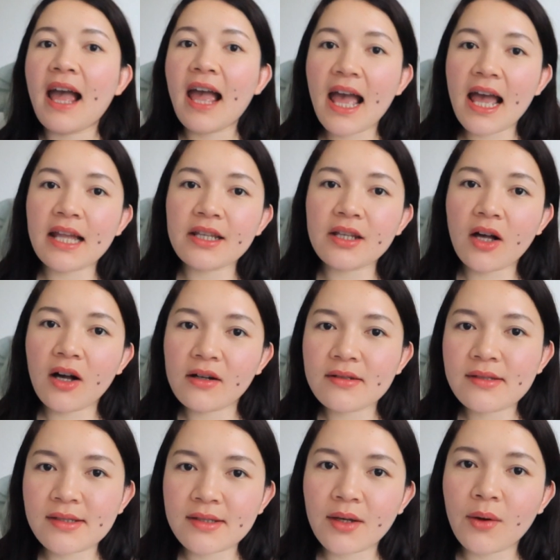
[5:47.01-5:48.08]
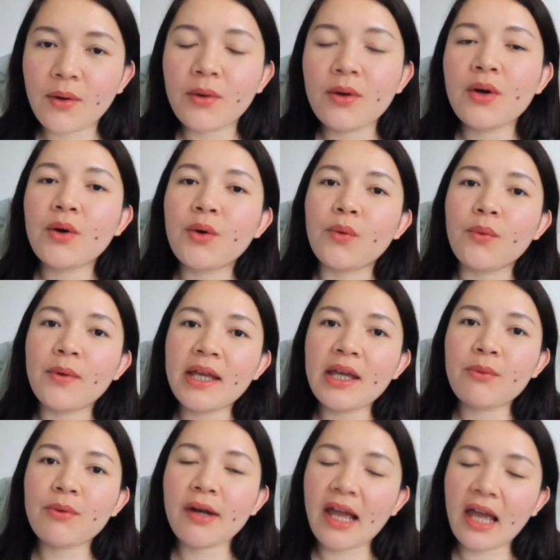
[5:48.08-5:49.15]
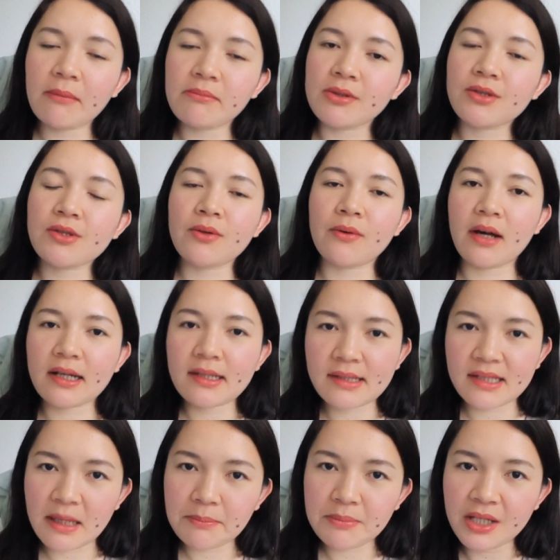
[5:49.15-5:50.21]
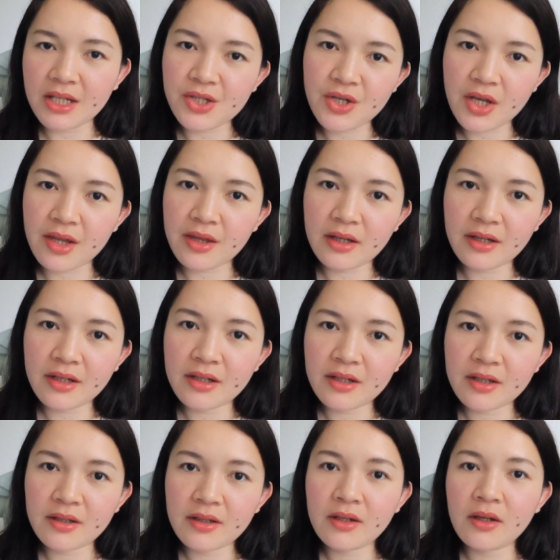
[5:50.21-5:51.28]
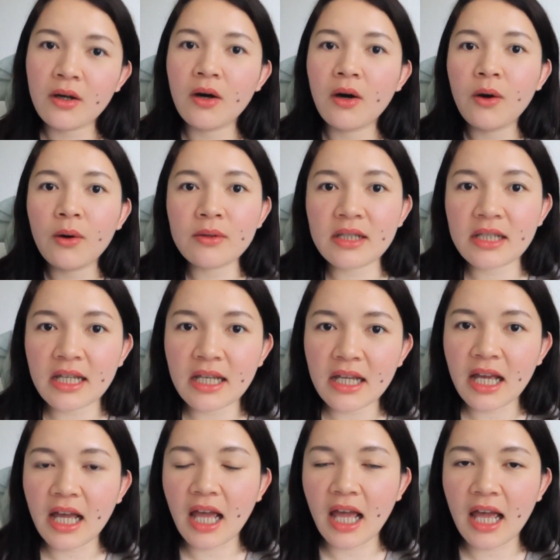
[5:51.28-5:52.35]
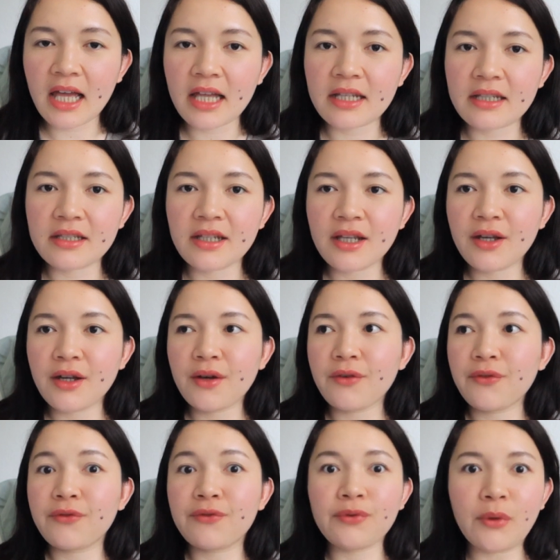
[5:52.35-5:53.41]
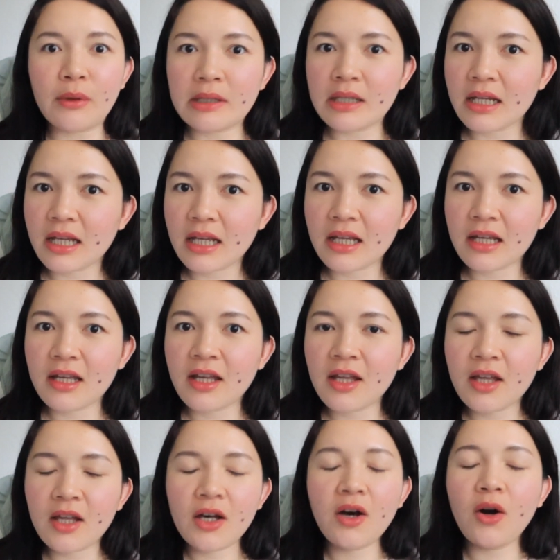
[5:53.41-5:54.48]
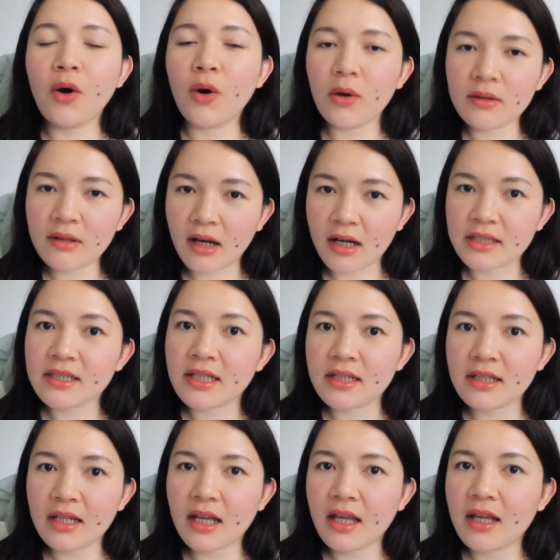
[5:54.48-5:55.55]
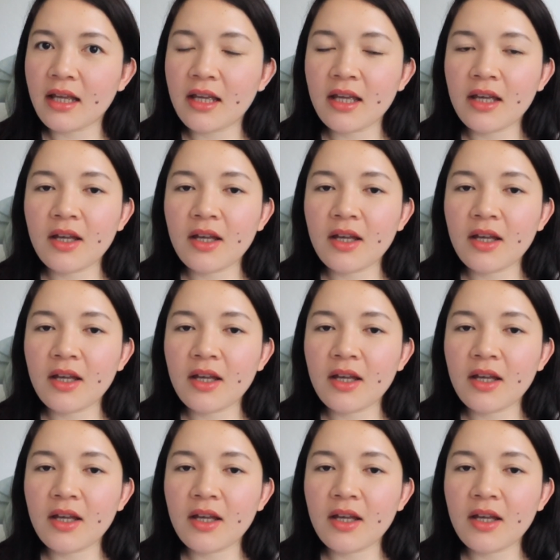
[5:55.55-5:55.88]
And also, we were able to accept each other wholly and fully, wholeheartedly.